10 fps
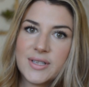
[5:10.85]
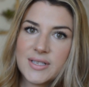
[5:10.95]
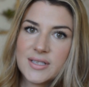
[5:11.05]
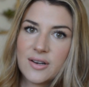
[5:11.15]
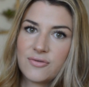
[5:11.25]

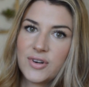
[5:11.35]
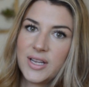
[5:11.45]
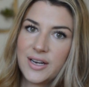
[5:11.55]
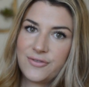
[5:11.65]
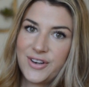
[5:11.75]
This is a
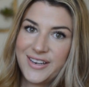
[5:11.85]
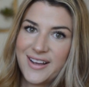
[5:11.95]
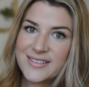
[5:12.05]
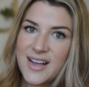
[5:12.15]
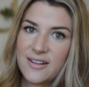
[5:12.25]
really
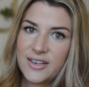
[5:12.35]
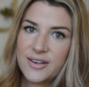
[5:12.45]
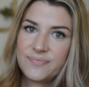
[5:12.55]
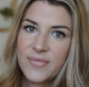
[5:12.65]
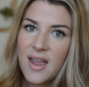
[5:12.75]
nice
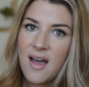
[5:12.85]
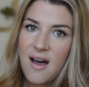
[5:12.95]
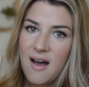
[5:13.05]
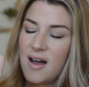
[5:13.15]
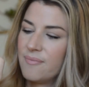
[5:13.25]
color.
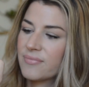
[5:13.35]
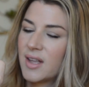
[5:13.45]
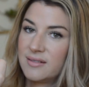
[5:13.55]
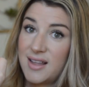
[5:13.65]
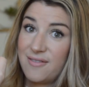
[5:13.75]

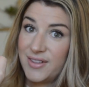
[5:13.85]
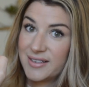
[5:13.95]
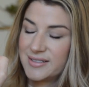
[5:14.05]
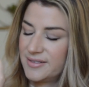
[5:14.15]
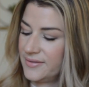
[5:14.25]
Love
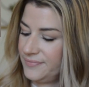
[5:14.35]
this.